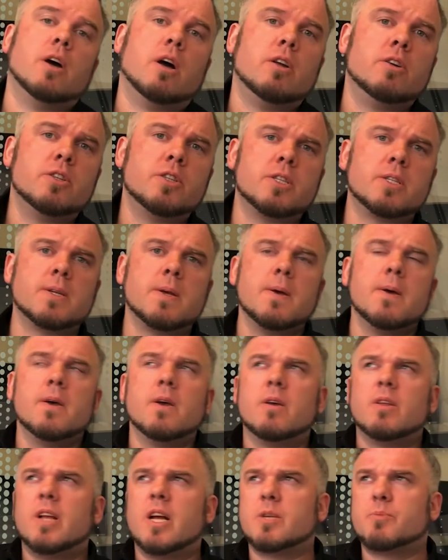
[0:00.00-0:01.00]

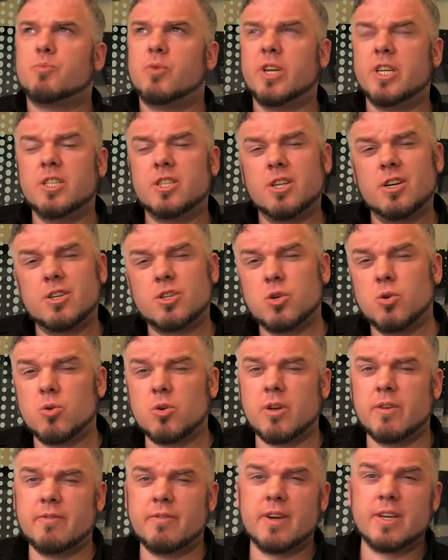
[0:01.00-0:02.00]
That brings their
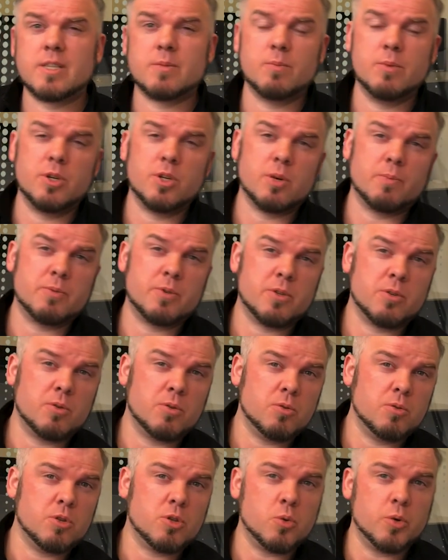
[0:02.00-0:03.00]
total investment up
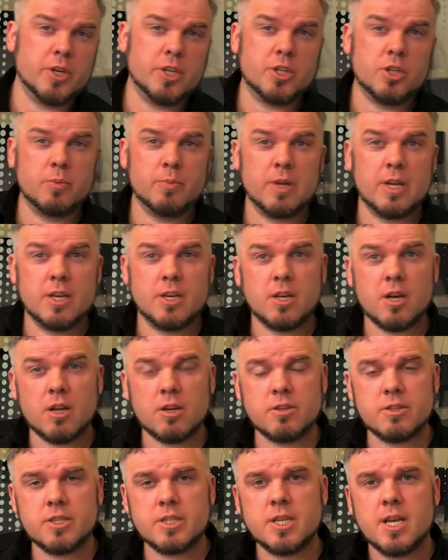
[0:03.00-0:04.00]
to $22 million.
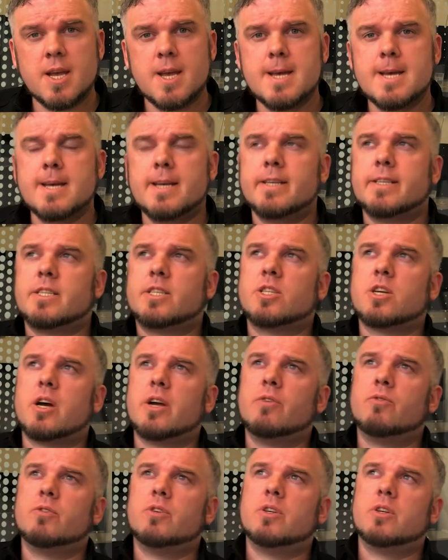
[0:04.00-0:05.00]

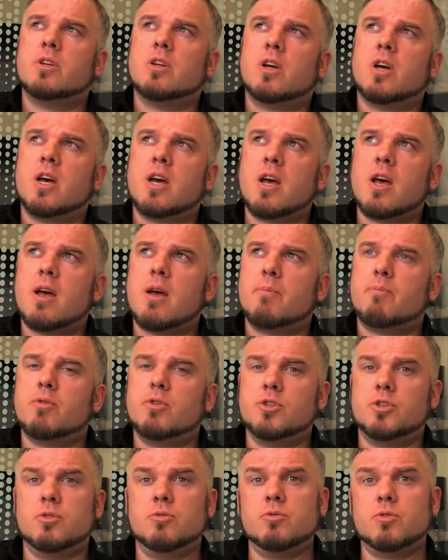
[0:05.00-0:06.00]
Siren
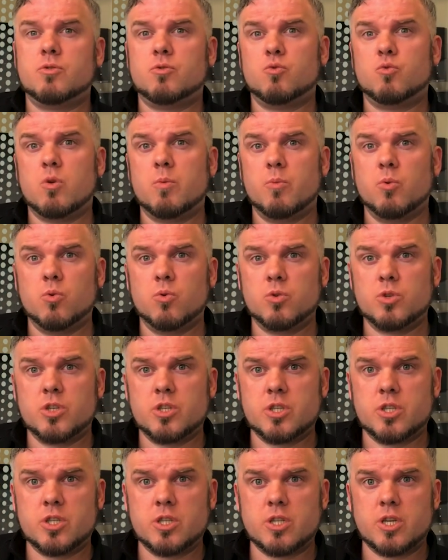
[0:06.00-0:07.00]
produce
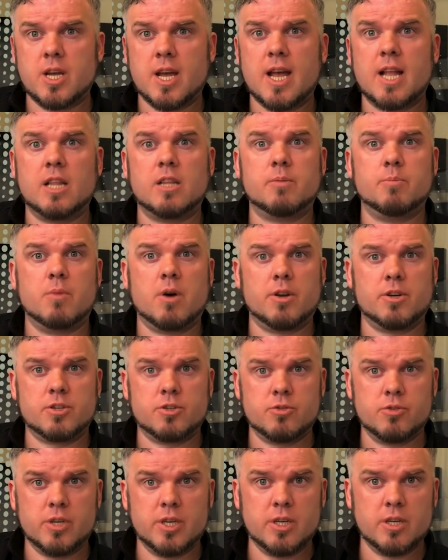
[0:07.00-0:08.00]
remote health
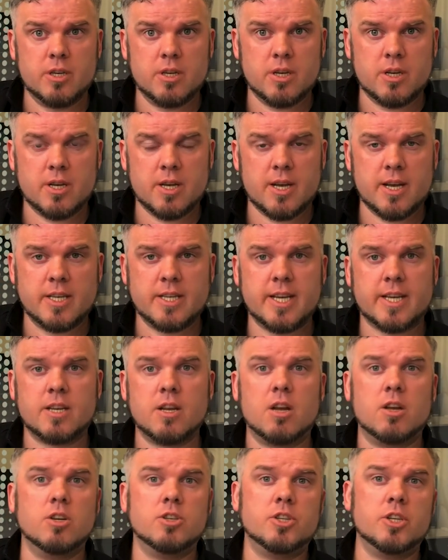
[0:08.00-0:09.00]
monitoring
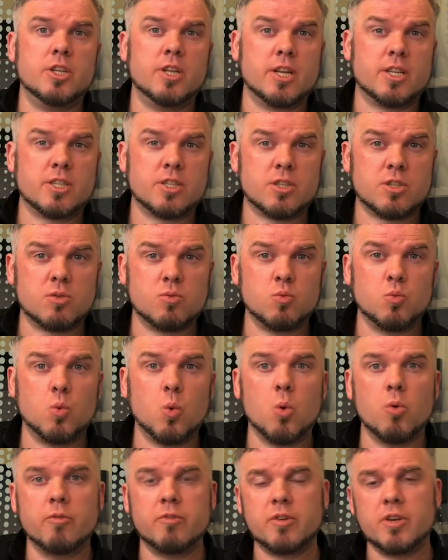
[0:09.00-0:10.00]
technology that's
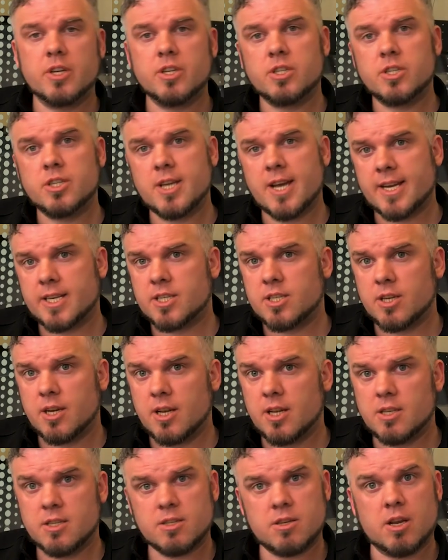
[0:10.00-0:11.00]
woven into
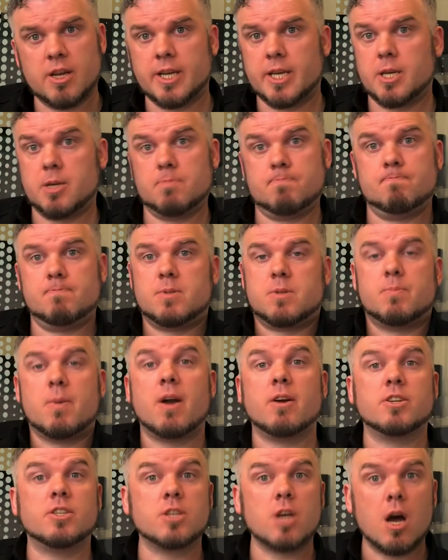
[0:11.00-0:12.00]
textiles like
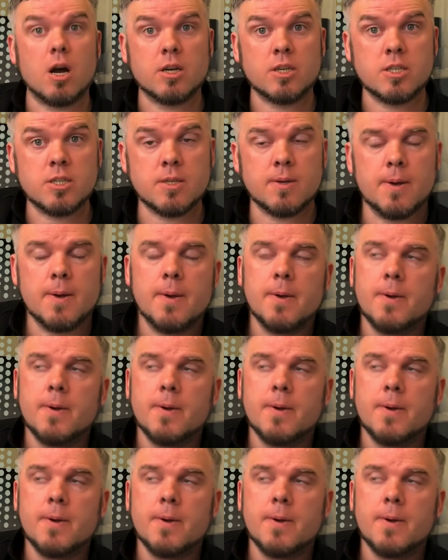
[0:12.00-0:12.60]
smart socks.